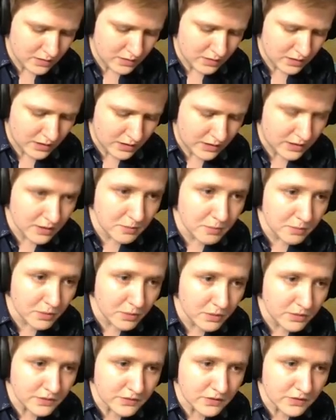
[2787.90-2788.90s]
lightning
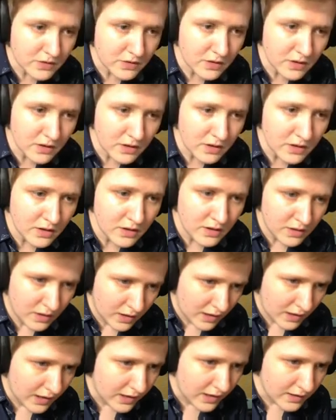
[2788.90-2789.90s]
bolt,
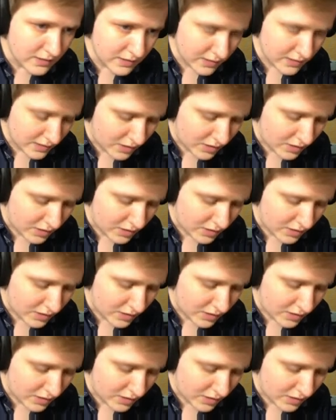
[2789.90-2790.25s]
and then